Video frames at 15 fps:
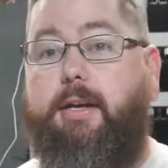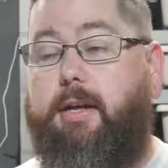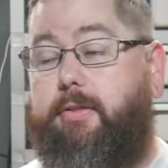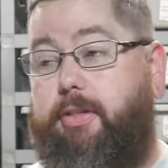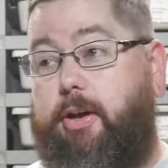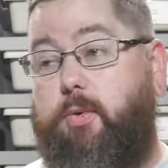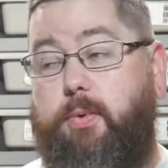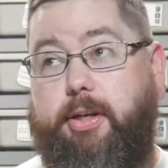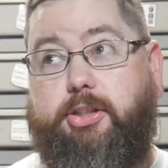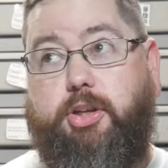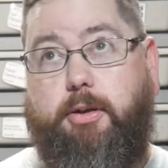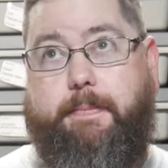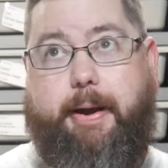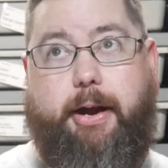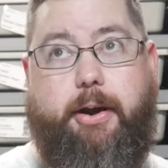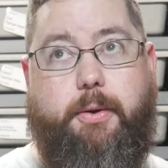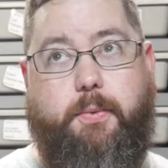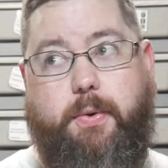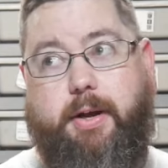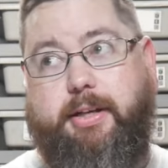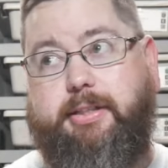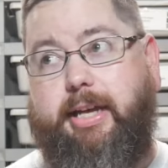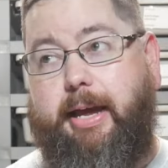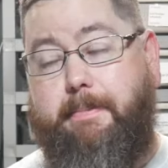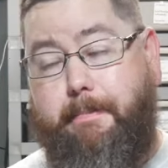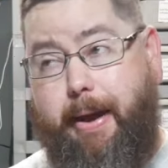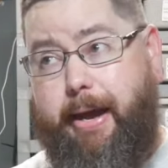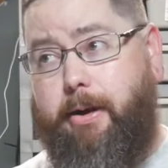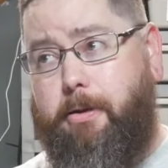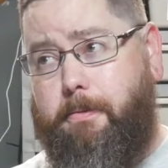The original pairing was a
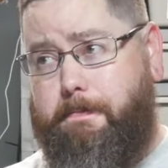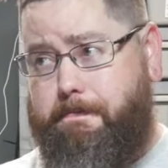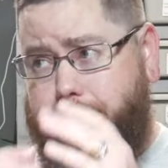male